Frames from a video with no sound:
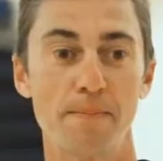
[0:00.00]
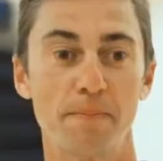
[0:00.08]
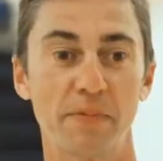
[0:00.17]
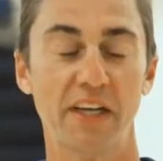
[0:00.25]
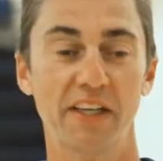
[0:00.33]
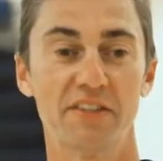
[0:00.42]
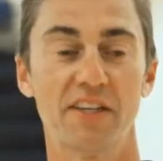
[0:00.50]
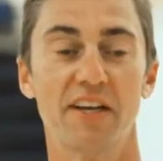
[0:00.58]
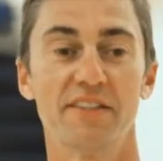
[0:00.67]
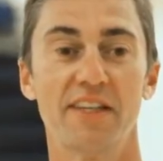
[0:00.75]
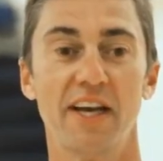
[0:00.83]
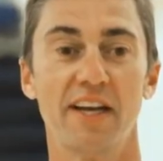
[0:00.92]
A guy like
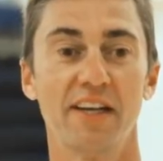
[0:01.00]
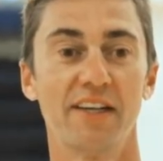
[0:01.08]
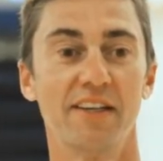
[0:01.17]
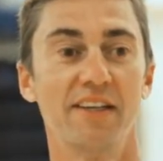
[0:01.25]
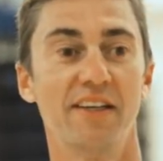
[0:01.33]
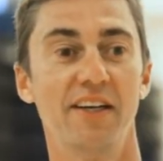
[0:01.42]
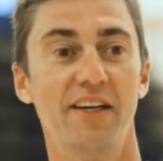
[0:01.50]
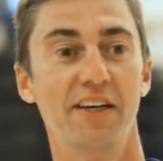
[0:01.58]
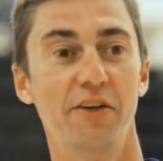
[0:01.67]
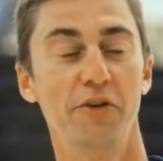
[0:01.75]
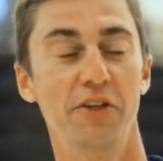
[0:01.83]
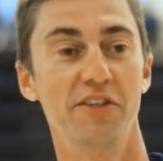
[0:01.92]
Scott Static,
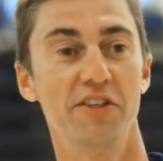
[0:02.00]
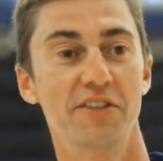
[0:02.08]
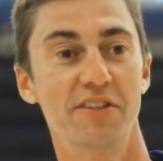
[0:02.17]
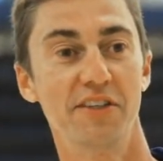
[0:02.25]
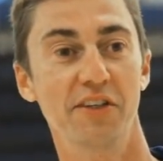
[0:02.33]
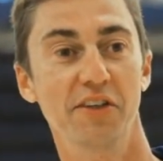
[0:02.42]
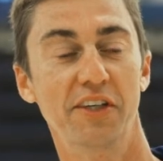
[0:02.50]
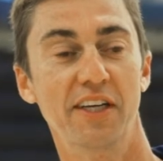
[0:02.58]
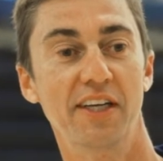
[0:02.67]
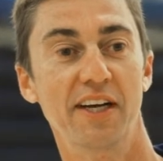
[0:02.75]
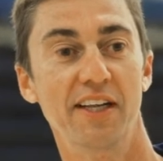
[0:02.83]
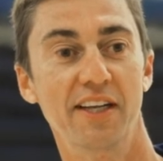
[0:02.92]
uh, who you just, you look at
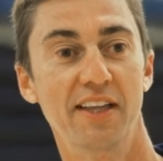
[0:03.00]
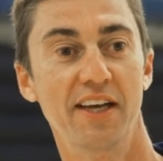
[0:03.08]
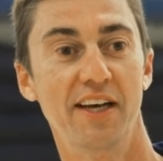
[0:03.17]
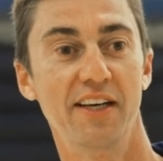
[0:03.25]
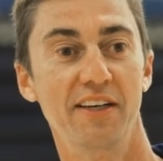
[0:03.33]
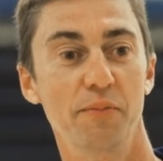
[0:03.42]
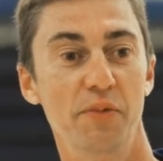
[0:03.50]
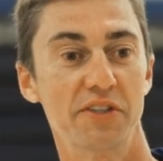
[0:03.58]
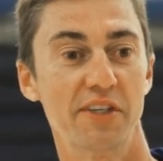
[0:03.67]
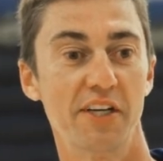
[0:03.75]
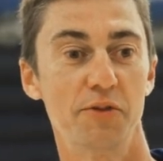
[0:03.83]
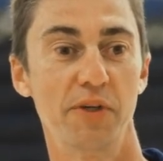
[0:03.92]
a guy like that, and
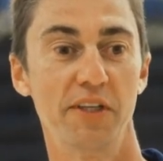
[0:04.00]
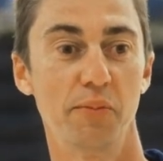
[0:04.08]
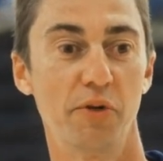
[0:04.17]
besides being the